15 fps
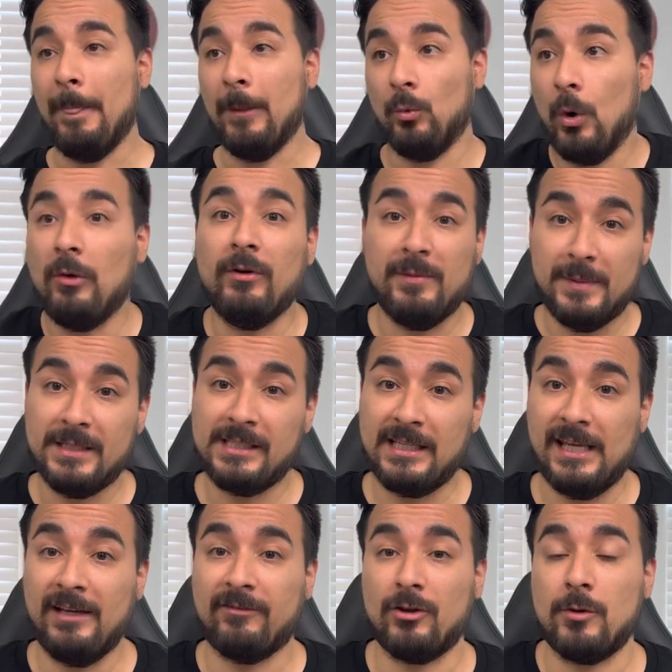what we've been
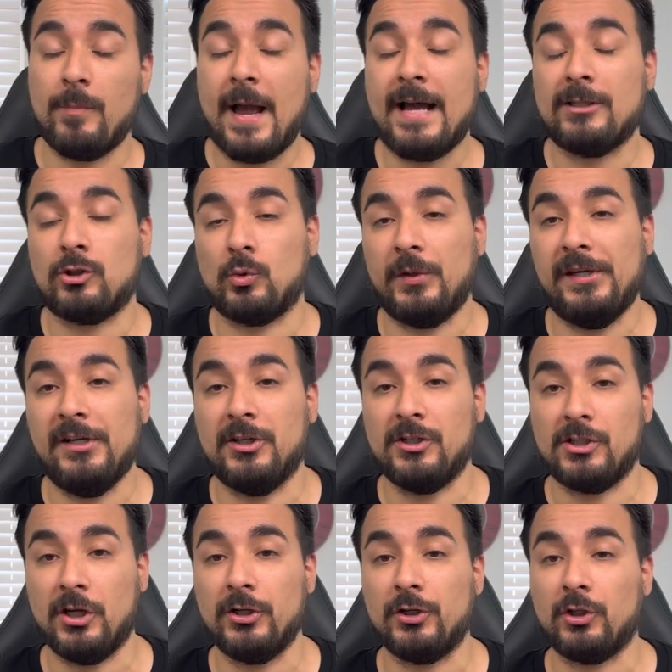seeing for the past three
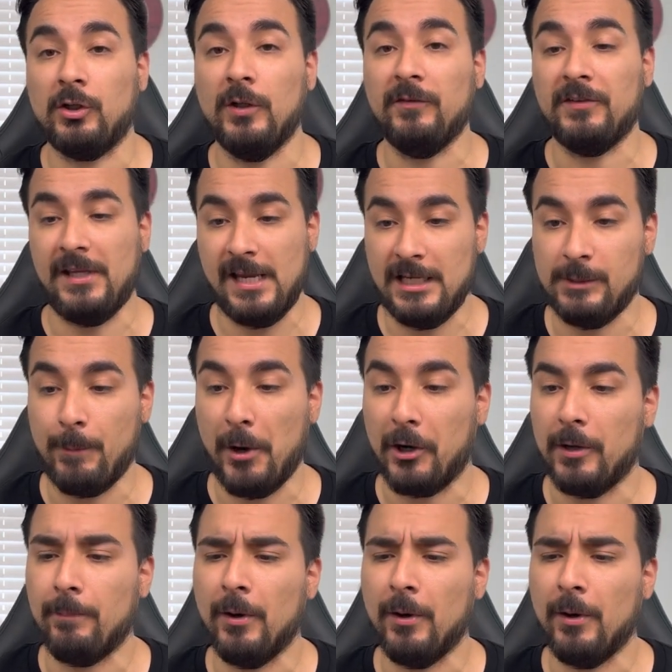years under Cliff Kingsbury.